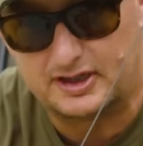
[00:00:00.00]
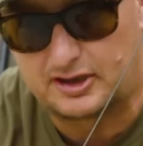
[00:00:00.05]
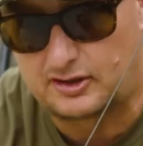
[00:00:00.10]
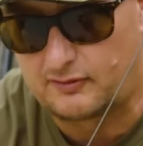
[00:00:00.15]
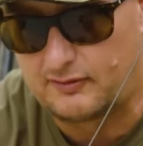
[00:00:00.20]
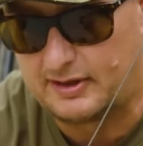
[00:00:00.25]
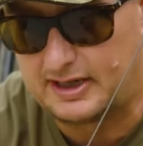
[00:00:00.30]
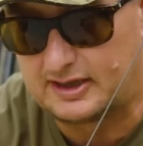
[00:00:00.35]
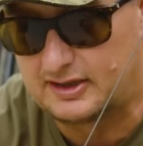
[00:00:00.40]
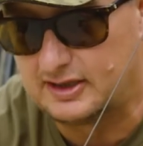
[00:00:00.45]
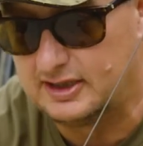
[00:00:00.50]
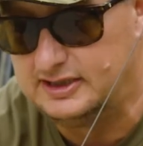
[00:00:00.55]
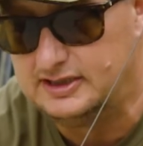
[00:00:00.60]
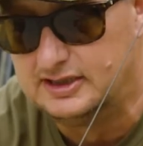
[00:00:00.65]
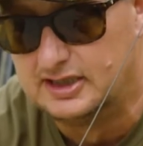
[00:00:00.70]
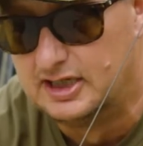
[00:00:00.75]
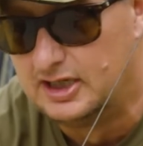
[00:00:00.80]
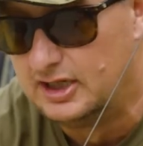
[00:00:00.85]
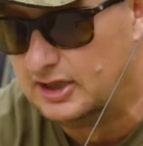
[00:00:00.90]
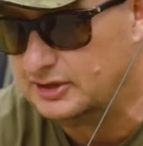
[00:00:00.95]
it correctly,
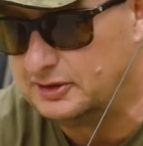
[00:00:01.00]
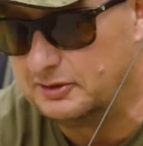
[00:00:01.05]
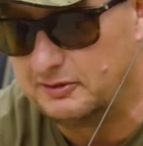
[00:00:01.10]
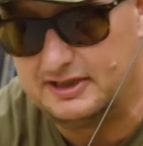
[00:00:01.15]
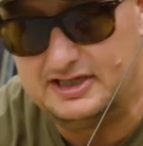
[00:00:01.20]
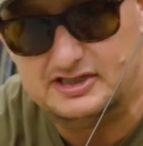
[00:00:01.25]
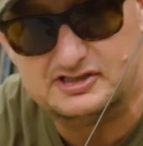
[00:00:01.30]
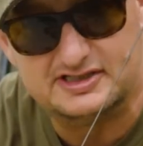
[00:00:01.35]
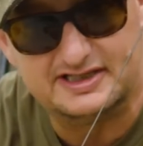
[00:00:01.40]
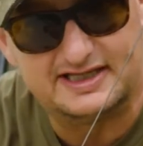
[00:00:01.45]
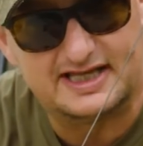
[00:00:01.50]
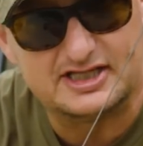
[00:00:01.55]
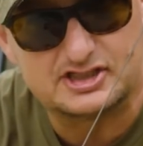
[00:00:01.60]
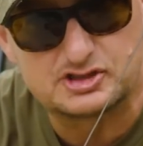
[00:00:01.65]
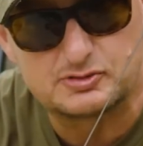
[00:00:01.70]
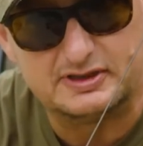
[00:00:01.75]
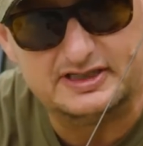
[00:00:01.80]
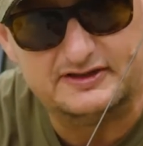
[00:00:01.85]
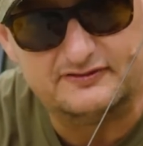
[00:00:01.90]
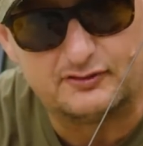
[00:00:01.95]
you'll easily get
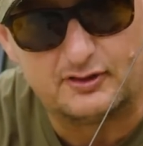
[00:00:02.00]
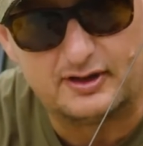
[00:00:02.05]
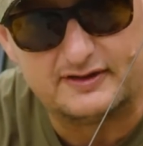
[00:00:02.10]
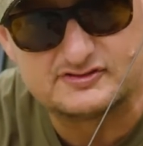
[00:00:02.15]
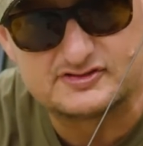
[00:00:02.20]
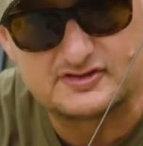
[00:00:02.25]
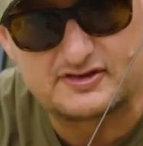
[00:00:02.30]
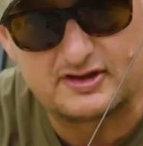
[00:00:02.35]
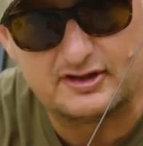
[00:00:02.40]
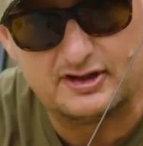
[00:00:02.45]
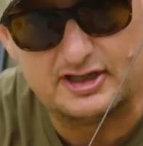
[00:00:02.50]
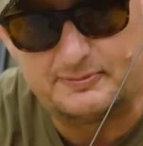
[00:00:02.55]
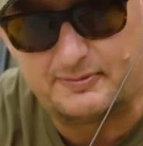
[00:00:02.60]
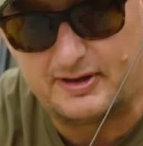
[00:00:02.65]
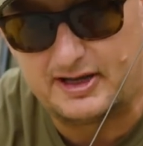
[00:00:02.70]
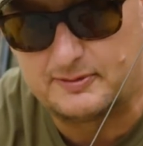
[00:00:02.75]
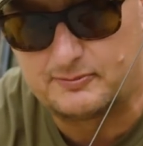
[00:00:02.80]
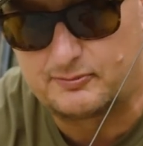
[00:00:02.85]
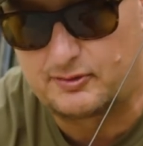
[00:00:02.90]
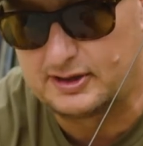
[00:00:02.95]
25 to 30
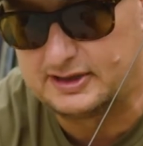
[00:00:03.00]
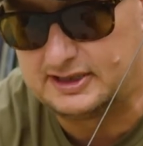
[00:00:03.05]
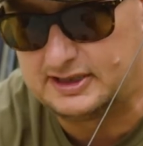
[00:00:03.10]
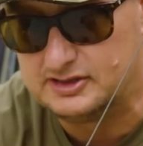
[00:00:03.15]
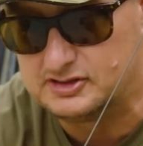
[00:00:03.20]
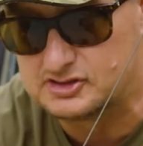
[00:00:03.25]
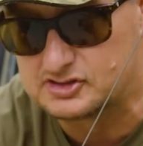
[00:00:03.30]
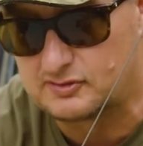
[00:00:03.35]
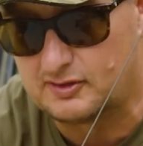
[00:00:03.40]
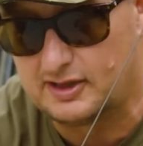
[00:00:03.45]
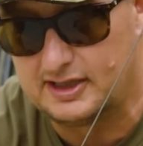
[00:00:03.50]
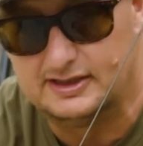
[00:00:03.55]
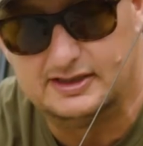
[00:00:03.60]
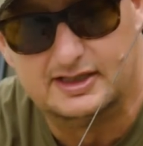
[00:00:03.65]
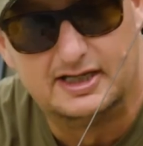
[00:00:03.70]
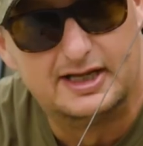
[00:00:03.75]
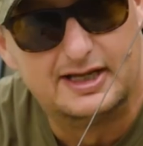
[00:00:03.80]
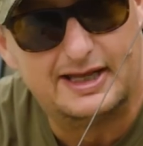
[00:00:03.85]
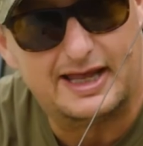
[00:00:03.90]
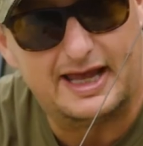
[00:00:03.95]
pound breaking strain
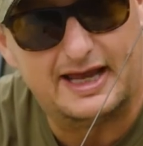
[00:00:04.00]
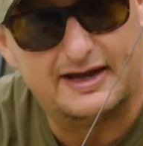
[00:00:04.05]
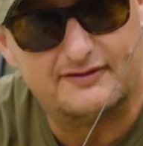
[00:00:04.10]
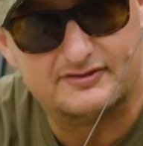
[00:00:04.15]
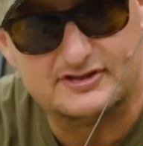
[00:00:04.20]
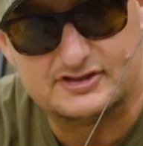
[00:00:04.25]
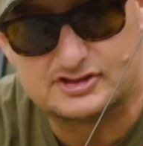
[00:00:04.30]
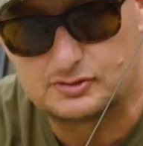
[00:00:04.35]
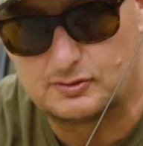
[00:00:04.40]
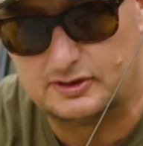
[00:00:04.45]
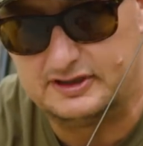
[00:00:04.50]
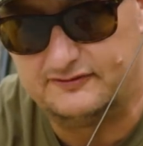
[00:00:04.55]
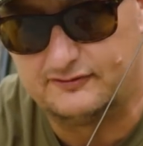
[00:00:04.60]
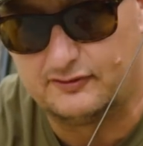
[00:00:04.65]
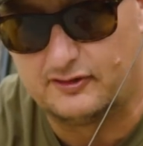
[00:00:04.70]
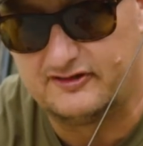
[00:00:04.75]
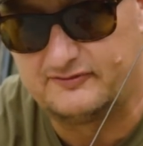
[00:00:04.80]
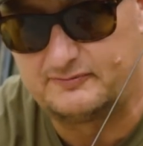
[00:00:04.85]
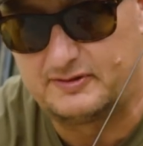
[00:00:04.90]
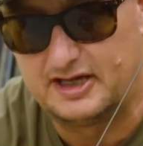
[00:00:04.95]
out of this
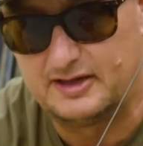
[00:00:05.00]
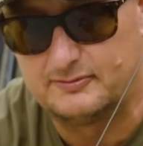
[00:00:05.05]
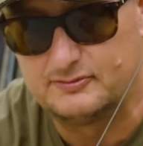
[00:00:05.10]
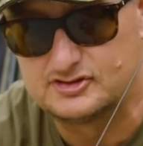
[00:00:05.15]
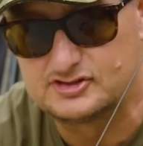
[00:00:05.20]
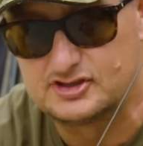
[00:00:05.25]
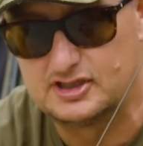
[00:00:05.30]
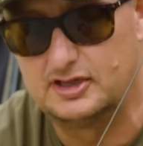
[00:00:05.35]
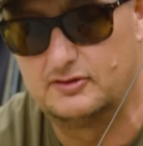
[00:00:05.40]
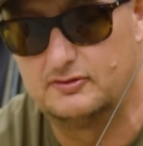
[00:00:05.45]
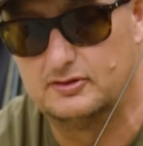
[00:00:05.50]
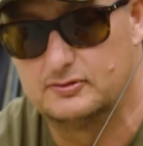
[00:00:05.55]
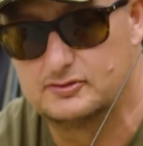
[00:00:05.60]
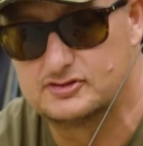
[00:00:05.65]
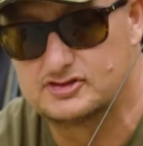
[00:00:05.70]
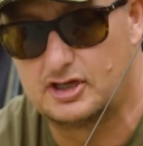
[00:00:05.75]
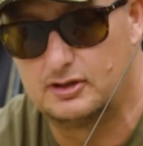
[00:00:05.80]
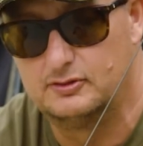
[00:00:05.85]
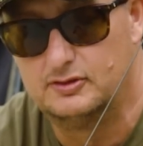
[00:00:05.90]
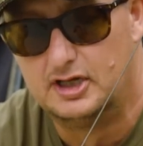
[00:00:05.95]
25 pound material.
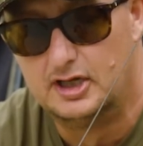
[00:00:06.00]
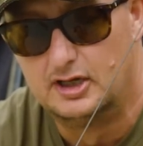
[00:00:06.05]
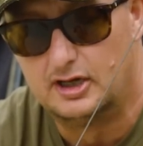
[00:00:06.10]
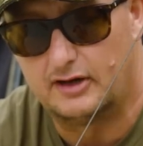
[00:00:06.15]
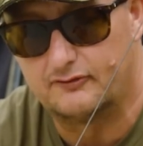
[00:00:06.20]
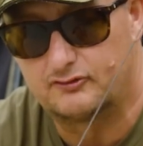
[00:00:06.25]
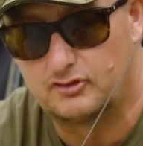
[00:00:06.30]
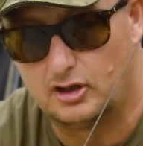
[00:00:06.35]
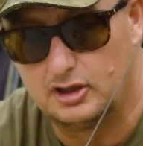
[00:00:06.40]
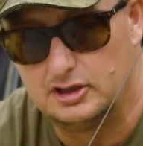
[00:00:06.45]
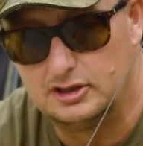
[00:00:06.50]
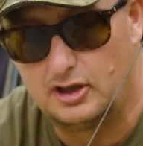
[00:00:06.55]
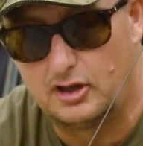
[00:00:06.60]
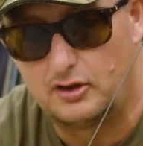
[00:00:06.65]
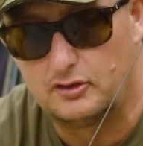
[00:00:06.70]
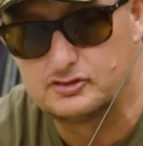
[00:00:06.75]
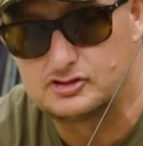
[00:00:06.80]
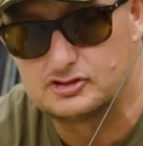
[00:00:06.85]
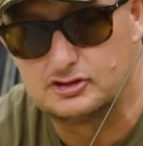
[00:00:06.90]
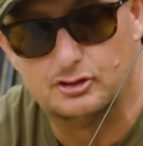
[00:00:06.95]
So I've got a
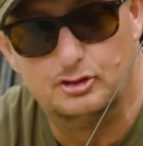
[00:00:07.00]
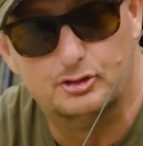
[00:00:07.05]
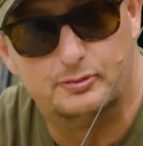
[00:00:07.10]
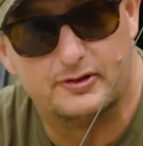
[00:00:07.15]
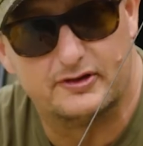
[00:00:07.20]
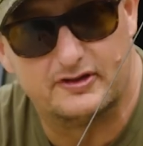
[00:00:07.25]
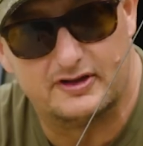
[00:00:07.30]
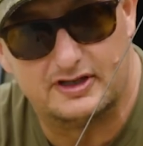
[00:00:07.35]
large loop at